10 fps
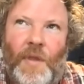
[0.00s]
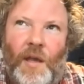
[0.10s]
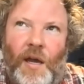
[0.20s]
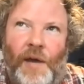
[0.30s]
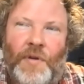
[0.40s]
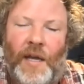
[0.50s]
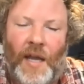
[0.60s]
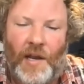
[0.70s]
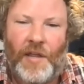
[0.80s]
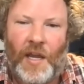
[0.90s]

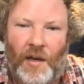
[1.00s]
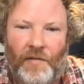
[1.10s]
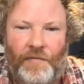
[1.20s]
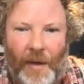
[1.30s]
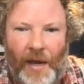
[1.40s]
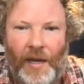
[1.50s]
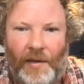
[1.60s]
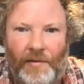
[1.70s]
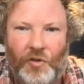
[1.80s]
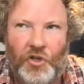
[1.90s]
again, thinking of my
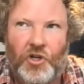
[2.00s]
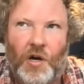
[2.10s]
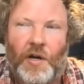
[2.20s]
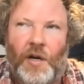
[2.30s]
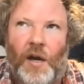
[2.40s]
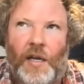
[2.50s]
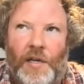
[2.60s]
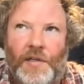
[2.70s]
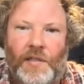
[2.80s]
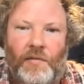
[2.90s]
sort of target
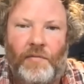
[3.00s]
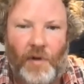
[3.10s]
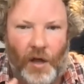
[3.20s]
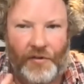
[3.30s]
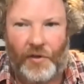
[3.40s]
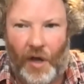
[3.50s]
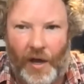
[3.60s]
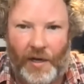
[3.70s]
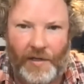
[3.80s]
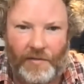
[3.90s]
audience and also the
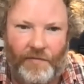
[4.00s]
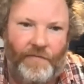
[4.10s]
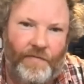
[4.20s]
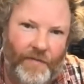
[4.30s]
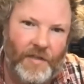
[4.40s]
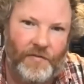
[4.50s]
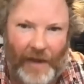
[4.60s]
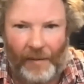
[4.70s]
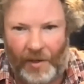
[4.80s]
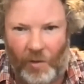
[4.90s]
audience, friends,
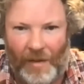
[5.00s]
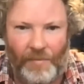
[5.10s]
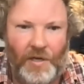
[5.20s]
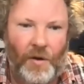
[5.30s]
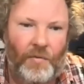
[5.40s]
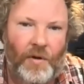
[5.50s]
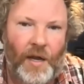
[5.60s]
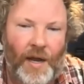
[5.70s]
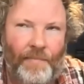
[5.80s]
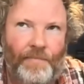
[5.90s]
family who maybe don't
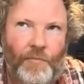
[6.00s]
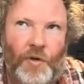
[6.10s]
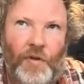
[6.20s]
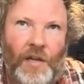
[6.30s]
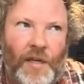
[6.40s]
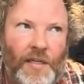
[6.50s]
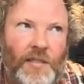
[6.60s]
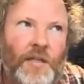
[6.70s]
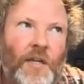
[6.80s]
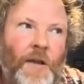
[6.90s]
would read
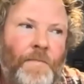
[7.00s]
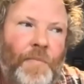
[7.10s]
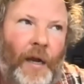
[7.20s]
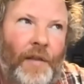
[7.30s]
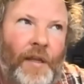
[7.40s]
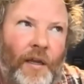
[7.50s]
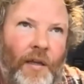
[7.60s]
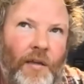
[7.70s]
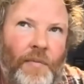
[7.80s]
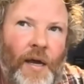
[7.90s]
this, I think
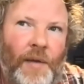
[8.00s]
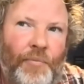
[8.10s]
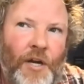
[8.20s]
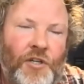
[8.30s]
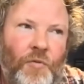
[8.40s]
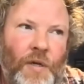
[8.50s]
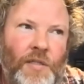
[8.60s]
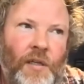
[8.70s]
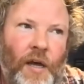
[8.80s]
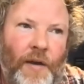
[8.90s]
my impression was a
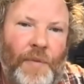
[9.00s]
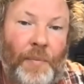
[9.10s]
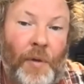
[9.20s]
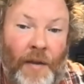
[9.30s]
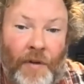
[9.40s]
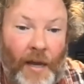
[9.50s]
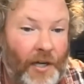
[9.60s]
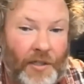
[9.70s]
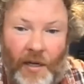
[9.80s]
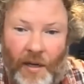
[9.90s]
lot of people, and even
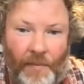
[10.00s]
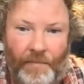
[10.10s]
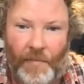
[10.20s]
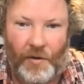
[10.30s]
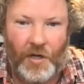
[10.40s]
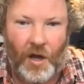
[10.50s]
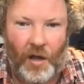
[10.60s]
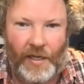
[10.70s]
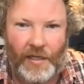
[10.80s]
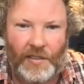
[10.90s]
actually
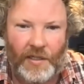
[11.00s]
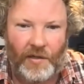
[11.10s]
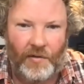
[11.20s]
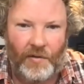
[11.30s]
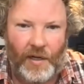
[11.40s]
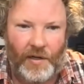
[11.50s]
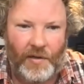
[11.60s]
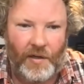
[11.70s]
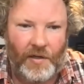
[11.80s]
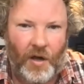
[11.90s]
colleagues who had
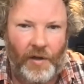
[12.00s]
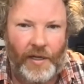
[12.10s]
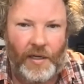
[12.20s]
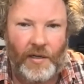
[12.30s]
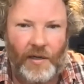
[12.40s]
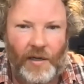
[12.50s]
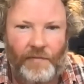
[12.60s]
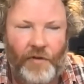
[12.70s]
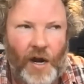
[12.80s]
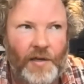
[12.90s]
a colleague,
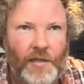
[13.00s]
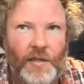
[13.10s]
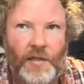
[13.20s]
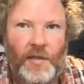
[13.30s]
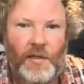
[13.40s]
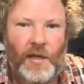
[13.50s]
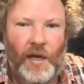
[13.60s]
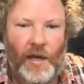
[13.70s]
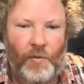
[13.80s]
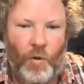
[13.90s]
friend
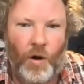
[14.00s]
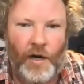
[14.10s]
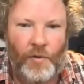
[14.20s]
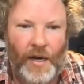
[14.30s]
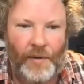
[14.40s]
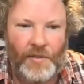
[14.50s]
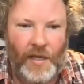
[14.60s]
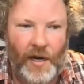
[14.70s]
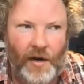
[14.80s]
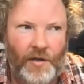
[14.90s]
at work when I was
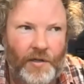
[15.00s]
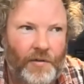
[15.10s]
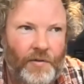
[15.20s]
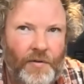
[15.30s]
there who